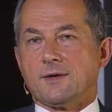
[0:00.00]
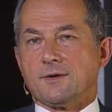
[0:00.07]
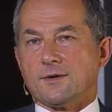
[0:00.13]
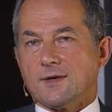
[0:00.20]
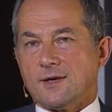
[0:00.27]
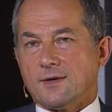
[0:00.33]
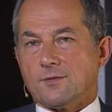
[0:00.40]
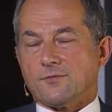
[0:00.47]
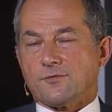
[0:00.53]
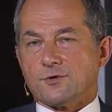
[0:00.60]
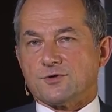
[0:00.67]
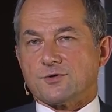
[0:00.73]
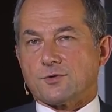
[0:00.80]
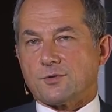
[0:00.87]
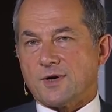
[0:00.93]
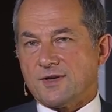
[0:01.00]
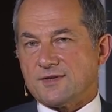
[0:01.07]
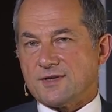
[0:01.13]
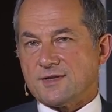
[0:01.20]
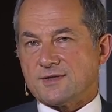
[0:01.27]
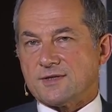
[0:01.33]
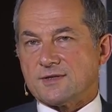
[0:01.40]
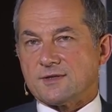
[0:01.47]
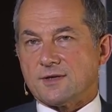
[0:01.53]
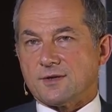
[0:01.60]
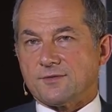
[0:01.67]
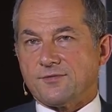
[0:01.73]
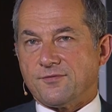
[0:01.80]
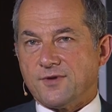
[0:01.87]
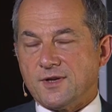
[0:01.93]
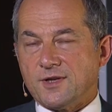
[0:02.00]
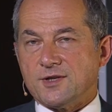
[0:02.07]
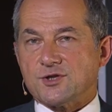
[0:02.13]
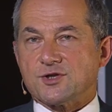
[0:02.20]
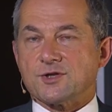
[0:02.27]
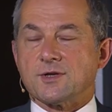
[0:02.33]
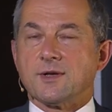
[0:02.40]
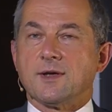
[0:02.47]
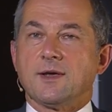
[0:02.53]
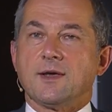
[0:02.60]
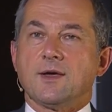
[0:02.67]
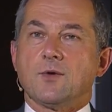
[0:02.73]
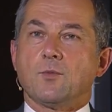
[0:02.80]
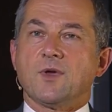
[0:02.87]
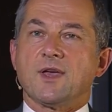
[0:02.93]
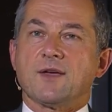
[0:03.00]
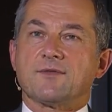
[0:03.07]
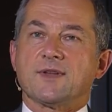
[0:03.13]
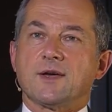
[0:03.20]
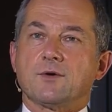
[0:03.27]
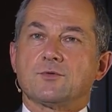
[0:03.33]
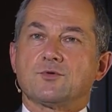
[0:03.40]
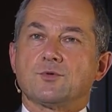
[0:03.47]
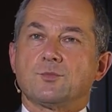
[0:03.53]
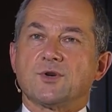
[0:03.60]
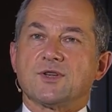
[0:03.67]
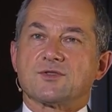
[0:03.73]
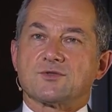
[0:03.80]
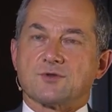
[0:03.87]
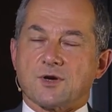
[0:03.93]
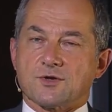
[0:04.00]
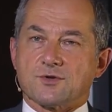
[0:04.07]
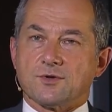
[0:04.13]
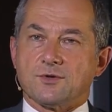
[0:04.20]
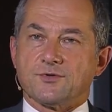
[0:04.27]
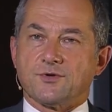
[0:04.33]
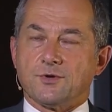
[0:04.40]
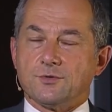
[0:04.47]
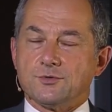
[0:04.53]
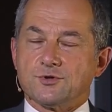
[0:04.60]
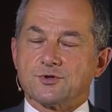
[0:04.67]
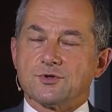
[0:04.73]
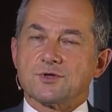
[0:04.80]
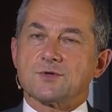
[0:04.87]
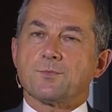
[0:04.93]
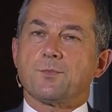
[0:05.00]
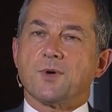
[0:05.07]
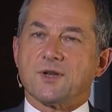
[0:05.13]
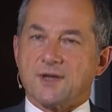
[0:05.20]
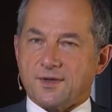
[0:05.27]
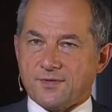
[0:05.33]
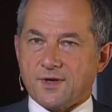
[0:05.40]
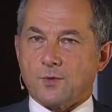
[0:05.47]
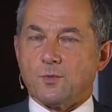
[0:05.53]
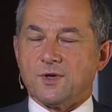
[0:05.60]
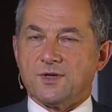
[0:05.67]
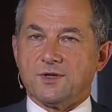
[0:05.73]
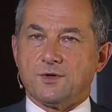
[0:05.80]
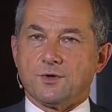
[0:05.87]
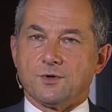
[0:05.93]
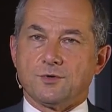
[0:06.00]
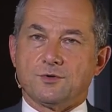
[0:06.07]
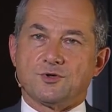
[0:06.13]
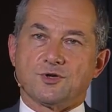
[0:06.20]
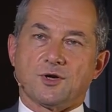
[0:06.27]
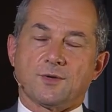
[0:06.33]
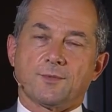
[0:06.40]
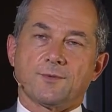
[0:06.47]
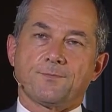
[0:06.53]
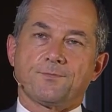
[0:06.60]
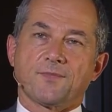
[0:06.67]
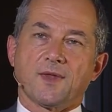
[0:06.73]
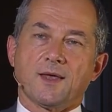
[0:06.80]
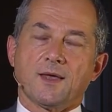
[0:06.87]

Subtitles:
And again, of course, the crisis is not finished. We have now to bring structural solutions, but I think we did a good job.